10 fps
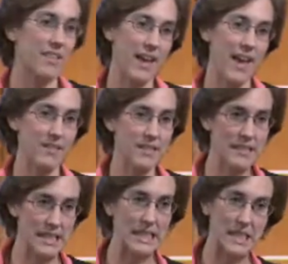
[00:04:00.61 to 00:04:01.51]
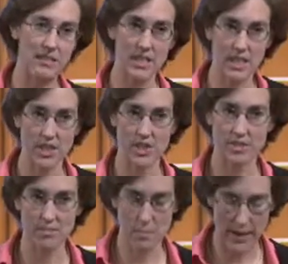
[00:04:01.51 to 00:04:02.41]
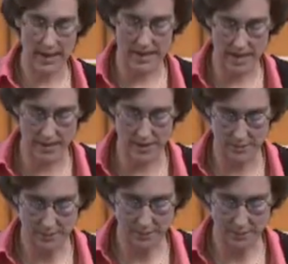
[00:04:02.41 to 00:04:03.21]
that as a later addition by an editor.